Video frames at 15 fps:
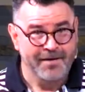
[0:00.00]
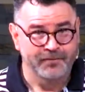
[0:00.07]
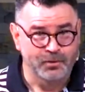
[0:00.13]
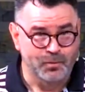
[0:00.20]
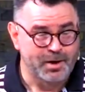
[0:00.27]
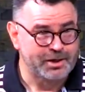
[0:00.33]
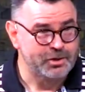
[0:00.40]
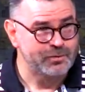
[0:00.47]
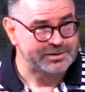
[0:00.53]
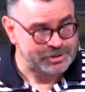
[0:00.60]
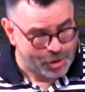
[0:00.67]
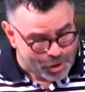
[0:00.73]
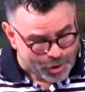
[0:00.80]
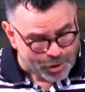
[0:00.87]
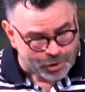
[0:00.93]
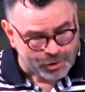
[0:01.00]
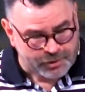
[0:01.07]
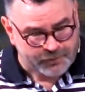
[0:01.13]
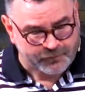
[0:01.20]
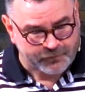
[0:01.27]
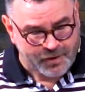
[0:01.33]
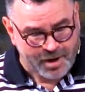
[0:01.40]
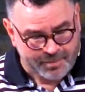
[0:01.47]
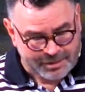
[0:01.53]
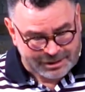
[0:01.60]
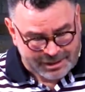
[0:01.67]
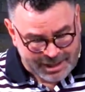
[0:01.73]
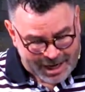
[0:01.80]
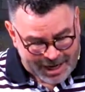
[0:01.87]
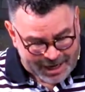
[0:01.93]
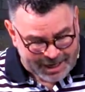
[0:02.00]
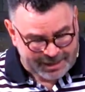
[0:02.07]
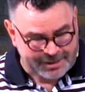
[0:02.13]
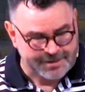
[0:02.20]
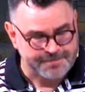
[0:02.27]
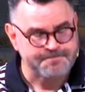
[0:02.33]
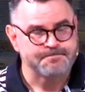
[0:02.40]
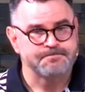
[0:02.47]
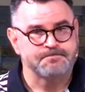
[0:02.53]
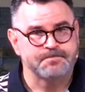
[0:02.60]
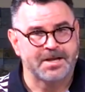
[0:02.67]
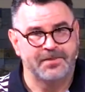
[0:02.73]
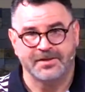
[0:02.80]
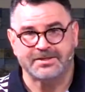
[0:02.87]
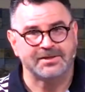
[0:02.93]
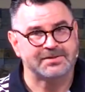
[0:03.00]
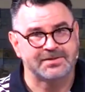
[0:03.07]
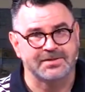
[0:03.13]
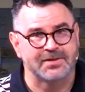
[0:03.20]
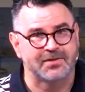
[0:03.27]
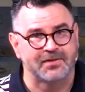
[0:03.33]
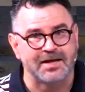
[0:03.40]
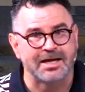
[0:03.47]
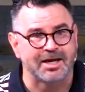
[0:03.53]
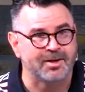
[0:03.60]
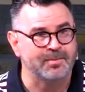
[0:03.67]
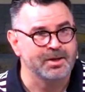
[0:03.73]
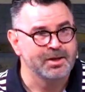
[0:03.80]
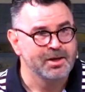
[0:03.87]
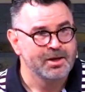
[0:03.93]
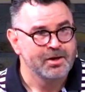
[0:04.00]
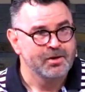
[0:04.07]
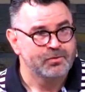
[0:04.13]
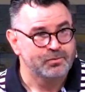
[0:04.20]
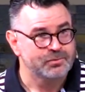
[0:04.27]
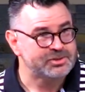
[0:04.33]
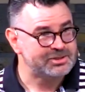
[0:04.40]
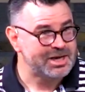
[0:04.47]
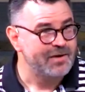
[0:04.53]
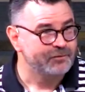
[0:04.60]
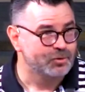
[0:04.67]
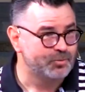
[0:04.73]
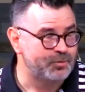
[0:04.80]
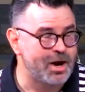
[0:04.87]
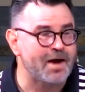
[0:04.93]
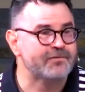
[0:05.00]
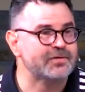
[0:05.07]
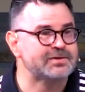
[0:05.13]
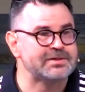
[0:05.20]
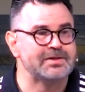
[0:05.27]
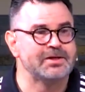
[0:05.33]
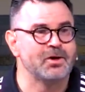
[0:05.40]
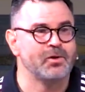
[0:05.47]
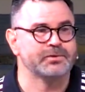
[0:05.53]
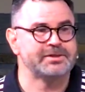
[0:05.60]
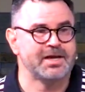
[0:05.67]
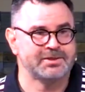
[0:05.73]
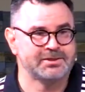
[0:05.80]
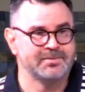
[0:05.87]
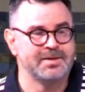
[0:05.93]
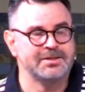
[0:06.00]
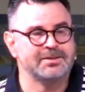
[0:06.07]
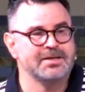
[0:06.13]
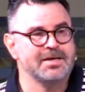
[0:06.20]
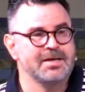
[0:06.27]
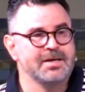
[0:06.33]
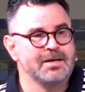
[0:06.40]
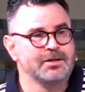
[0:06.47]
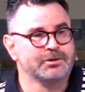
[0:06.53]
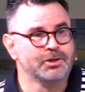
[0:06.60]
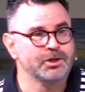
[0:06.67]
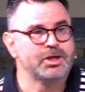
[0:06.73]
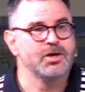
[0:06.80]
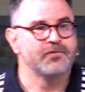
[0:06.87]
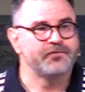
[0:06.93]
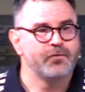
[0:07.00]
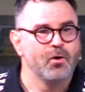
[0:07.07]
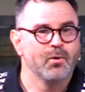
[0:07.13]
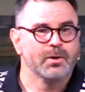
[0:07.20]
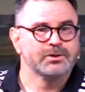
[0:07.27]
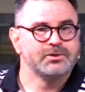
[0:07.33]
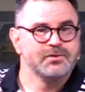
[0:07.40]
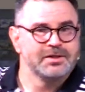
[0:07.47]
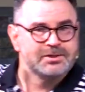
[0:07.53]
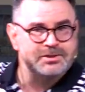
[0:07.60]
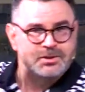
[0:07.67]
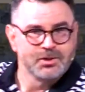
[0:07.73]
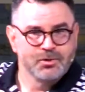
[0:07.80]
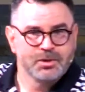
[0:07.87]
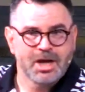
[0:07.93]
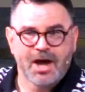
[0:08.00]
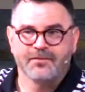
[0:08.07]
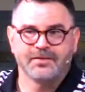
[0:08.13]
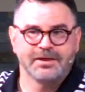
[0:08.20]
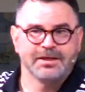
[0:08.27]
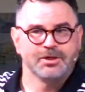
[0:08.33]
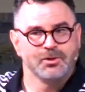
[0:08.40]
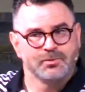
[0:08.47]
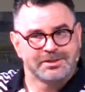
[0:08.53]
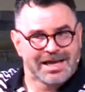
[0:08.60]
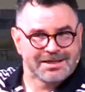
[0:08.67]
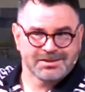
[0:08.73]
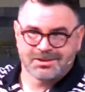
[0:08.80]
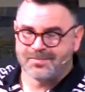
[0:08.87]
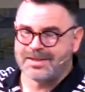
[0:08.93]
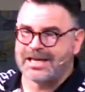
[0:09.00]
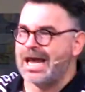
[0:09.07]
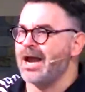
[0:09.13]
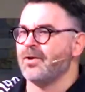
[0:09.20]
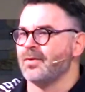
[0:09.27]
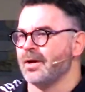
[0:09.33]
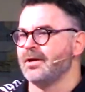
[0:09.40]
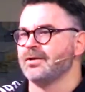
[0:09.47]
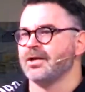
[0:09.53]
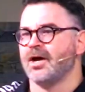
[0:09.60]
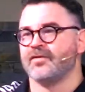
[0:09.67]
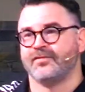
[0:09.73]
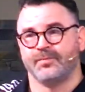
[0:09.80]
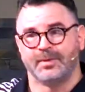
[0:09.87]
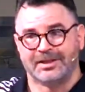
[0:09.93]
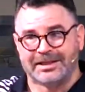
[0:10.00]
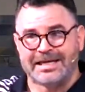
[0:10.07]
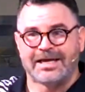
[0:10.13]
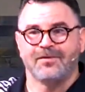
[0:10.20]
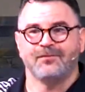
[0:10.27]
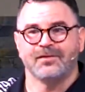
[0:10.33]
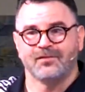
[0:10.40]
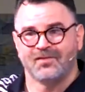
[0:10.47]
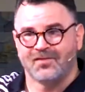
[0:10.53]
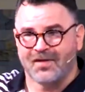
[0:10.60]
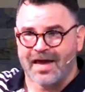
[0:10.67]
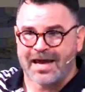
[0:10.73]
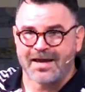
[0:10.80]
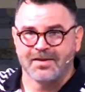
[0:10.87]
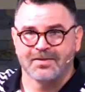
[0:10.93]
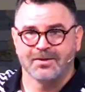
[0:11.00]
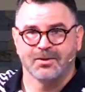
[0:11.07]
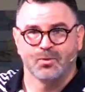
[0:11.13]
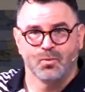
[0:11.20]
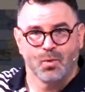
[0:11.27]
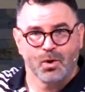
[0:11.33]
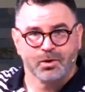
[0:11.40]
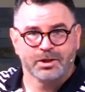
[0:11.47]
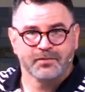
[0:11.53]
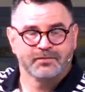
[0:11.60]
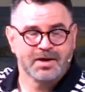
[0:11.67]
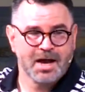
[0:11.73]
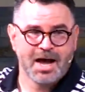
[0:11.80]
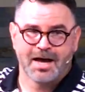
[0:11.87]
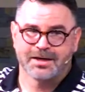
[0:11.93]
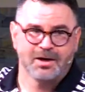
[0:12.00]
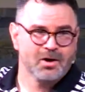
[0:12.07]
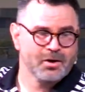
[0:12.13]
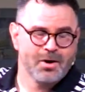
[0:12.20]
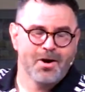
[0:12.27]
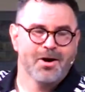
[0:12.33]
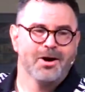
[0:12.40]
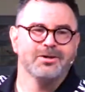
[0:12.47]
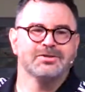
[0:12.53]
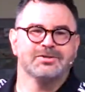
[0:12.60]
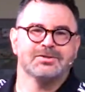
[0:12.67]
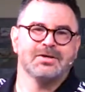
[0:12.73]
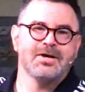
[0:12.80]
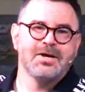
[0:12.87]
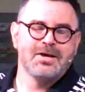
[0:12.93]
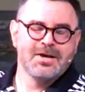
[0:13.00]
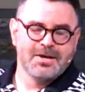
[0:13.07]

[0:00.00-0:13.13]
Everyone who has heard from God. And this is the theme through several prophets in the Old Testament, looking forward to this new covenant, New Testament era of belief and faith and the work of God in our hearts.